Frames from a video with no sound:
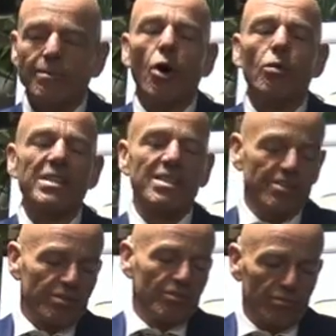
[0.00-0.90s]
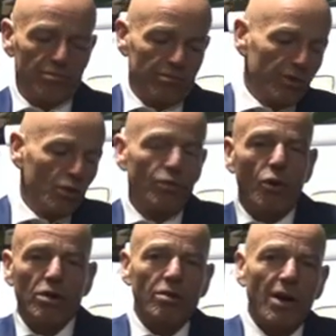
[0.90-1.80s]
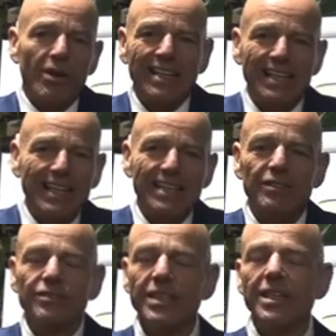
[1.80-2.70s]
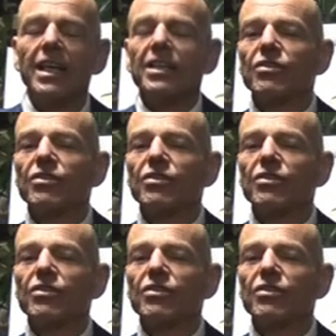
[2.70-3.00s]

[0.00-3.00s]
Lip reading: you know, walk around lean and fit.